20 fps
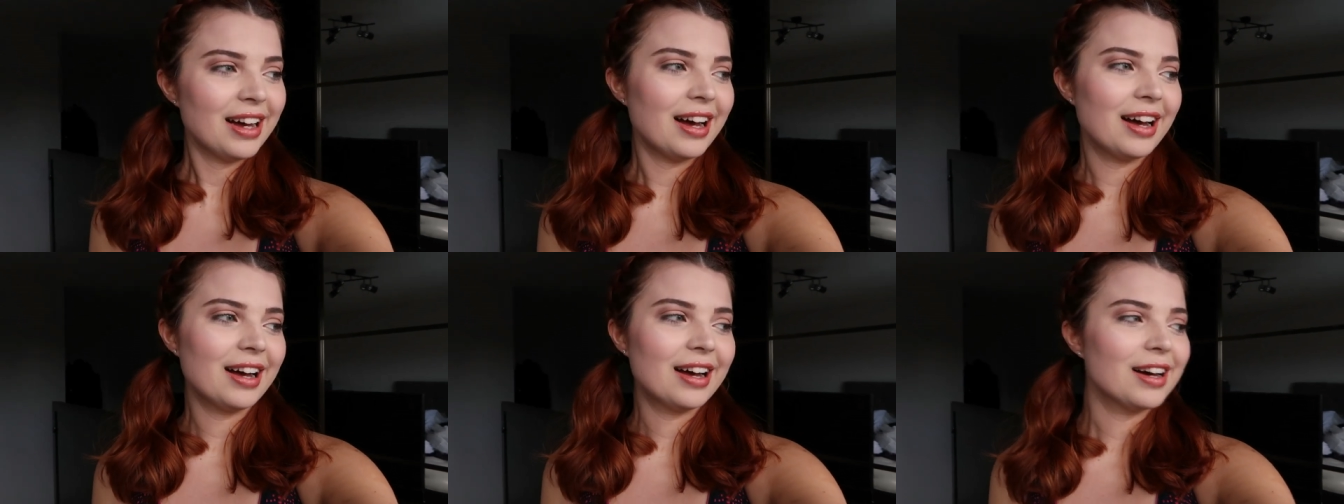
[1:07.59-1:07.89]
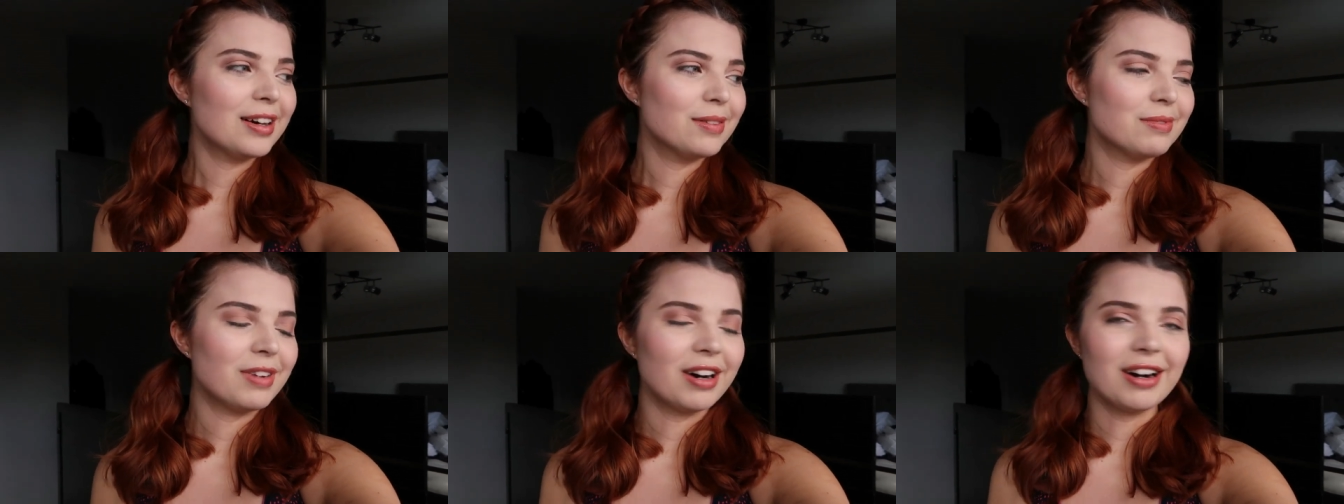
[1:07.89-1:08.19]

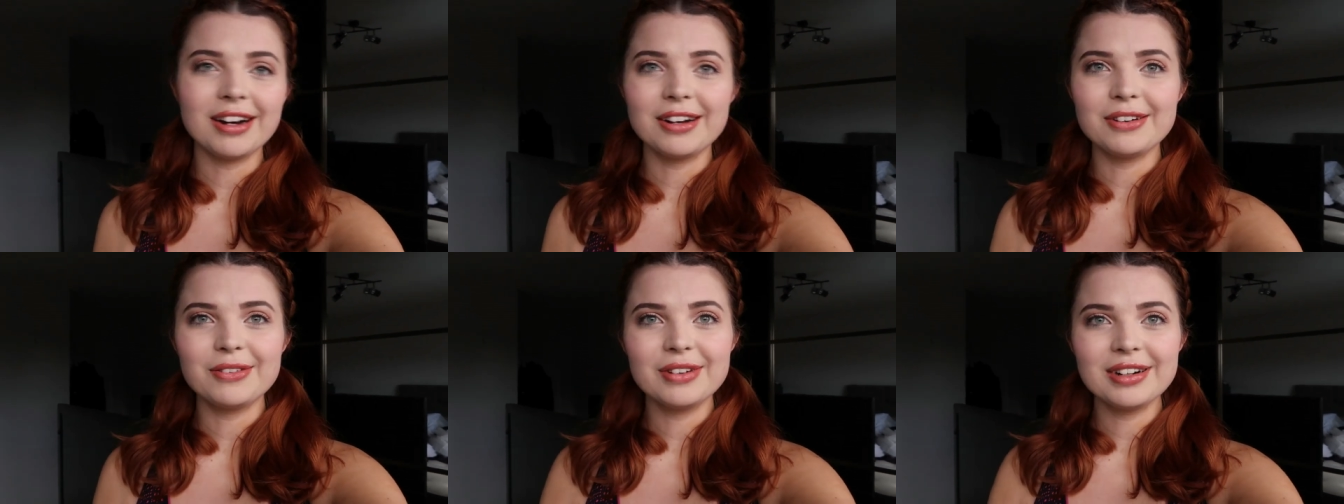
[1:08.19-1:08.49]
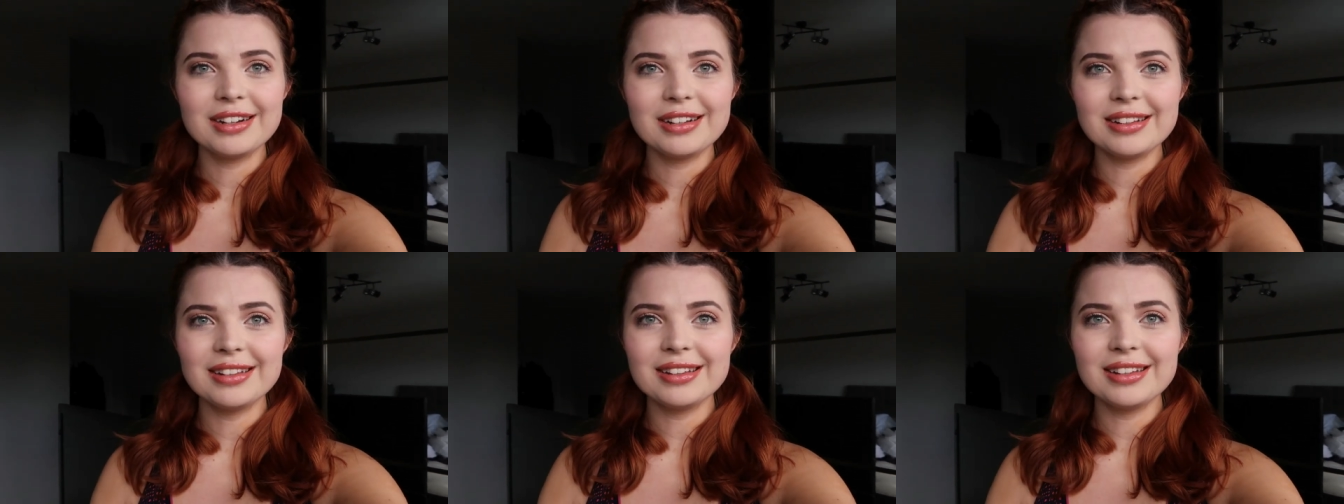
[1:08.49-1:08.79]
I
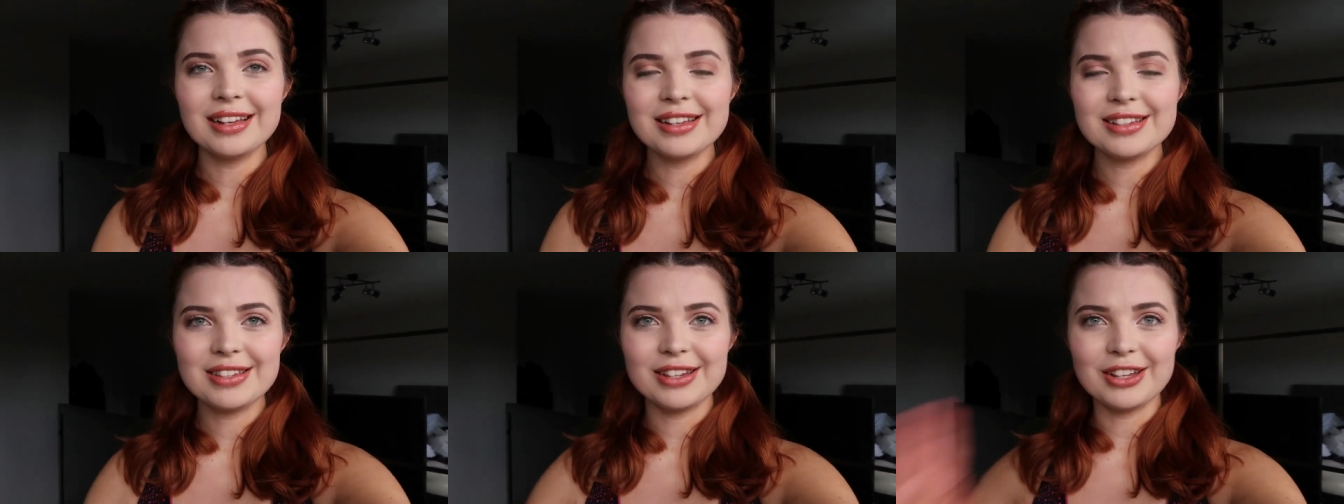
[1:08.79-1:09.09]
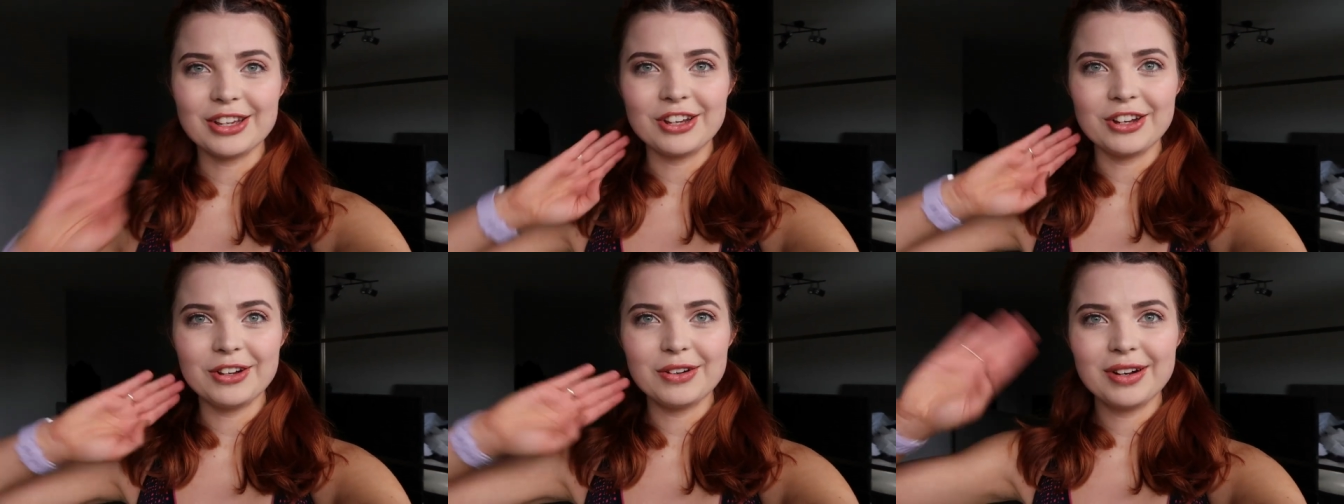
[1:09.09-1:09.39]
will
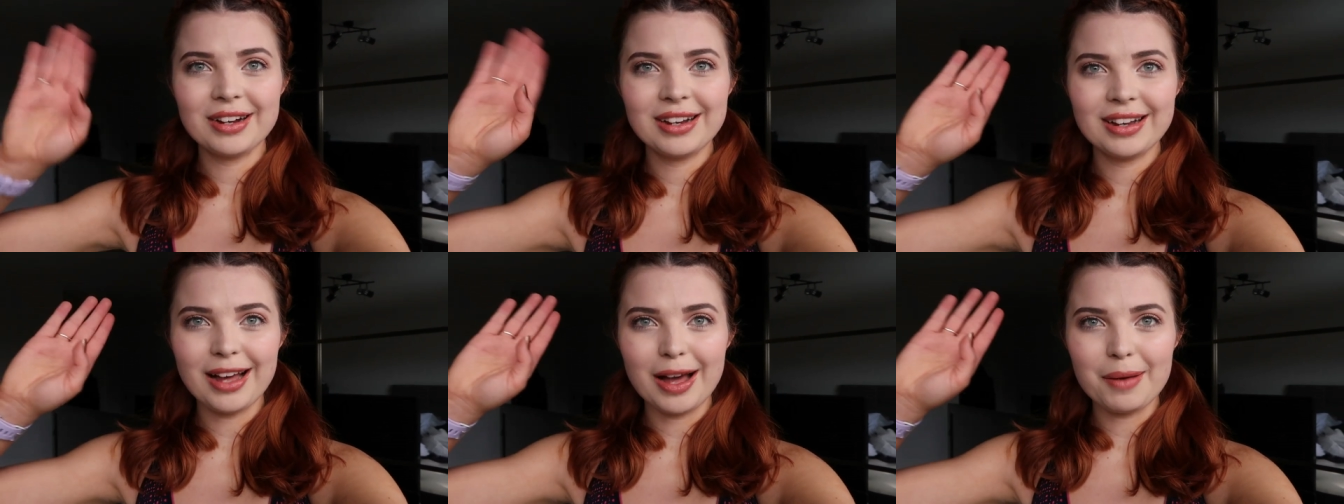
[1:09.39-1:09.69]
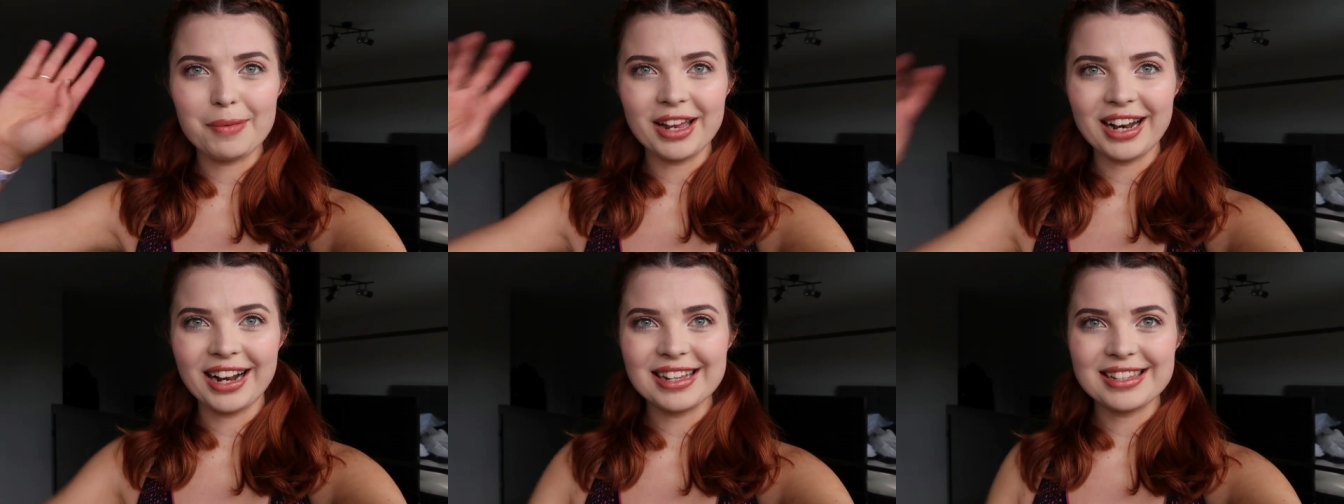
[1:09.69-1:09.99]
see you
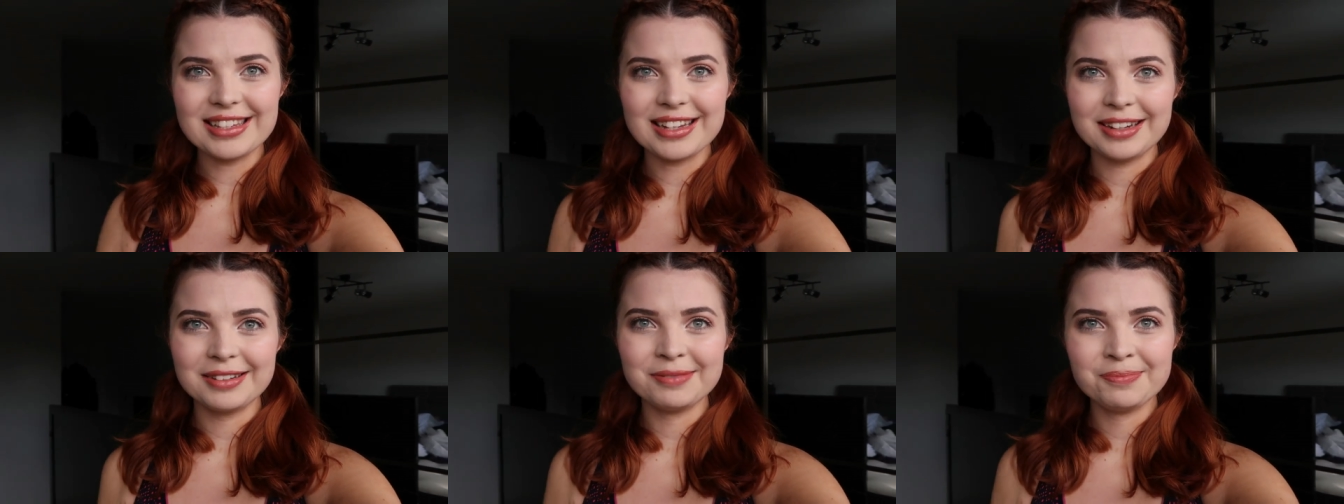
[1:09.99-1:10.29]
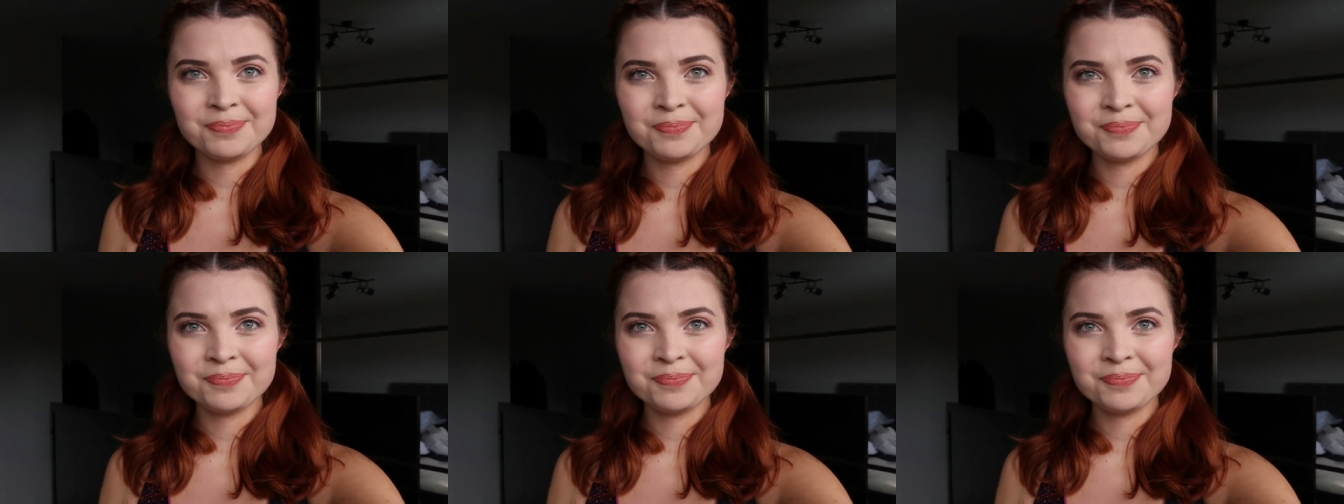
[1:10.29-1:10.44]
a bit later.